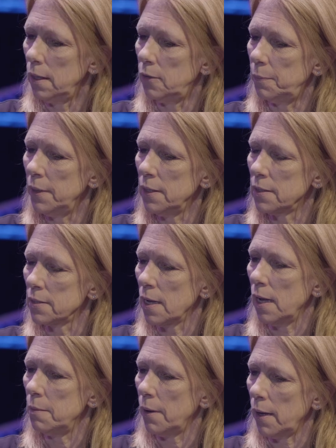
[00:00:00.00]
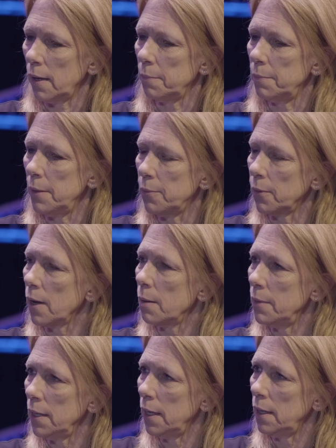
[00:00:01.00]
it's being designed by people
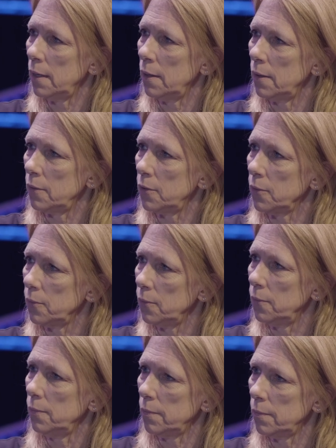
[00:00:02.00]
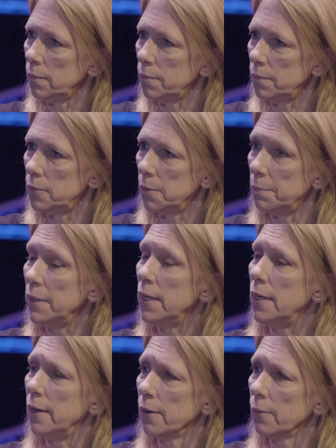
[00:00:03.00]
coming in to, to be
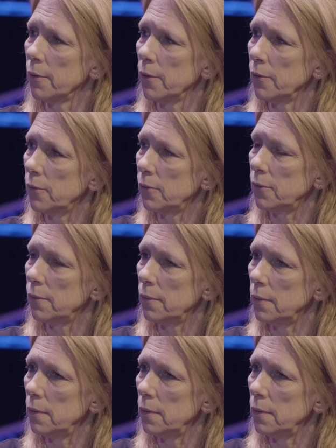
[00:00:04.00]
here, whether it's